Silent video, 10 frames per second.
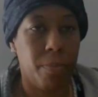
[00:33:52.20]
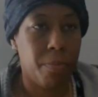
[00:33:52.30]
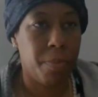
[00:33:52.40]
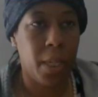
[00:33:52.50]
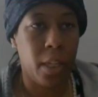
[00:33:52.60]

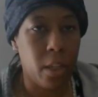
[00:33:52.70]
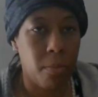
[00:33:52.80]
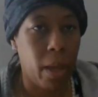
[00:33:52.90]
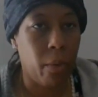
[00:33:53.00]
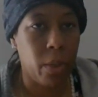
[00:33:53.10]
be
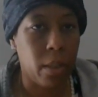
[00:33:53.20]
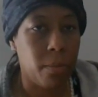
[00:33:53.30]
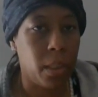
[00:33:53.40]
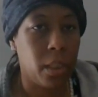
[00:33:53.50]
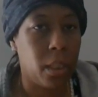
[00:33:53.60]
intimate with him,
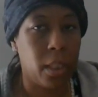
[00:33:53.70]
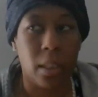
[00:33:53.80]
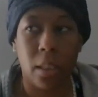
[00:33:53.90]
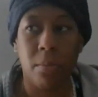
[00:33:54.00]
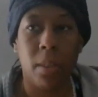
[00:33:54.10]
and
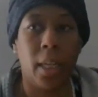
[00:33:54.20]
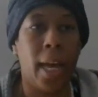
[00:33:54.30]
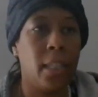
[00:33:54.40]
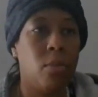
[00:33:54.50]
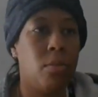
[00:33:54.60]
some the
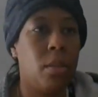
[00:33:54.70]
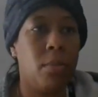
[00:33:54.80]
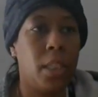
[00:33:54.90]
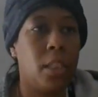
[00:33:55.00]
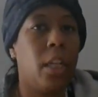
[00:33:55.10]
guys
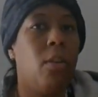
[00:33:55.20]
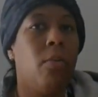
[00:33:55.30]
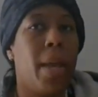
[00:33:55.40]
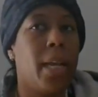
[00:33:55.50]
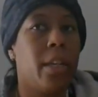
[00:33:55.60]
sometimes they don't
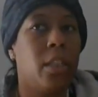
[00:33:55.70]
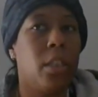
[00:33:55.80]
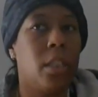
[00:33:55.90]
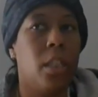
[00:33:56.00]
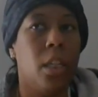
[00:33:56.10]
pay
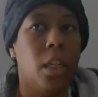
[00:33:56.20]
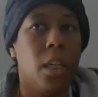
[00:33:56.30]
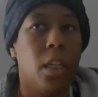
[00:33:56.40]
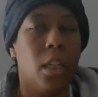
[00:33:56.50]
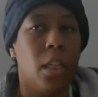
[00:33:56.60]
attention
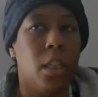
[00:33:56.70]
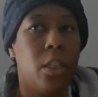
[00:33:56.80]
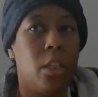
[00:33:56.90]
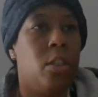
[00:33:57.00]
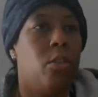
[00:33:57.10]

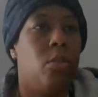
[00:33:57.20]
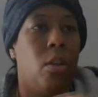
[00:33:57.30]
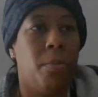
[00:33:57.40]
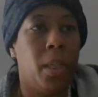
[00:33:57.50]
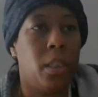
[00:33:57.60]
to you
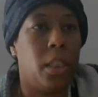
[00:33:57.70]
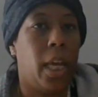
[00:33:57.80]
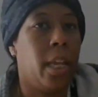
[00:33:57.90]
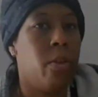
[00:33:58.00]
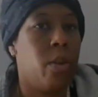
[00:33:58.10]
so much
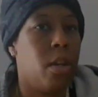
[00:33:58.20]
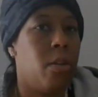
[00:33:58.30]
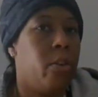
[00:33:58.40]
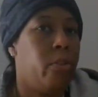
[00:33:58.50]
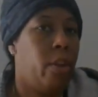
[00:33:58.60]
that you could
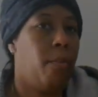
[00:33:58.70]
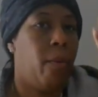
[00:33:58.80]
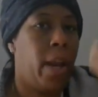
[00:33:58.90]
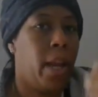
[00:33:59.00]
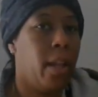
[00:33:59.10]
do something
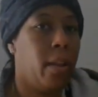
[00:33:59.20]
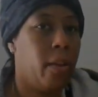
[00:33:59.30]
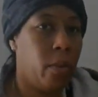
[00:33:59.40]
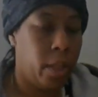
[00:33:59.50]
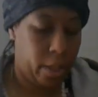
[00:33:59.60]
right
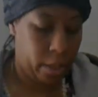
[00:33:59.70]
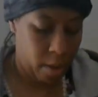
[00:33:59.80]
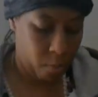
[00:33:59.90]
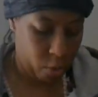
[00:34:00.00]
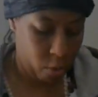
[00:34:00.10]
in the
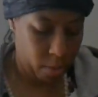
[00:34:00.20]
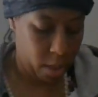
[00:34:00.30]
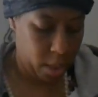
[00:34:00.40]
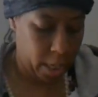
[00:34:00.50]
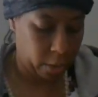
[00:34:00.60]
same room or in
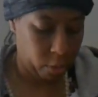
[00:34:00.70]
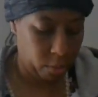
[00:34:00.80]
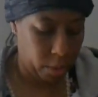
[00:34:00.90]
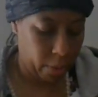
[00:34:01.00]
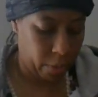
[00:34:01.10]
the next room
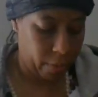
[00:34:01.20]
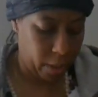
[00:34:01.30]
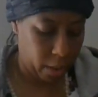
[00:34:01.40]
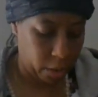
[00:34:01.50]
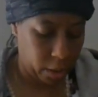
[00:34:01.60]
and they wouldn't even
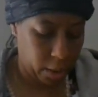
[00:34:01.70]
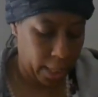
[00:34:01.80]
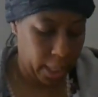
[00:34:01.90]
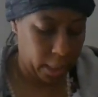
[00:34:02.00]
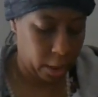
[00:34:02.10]
notice.
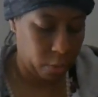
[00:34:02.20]
Like, it's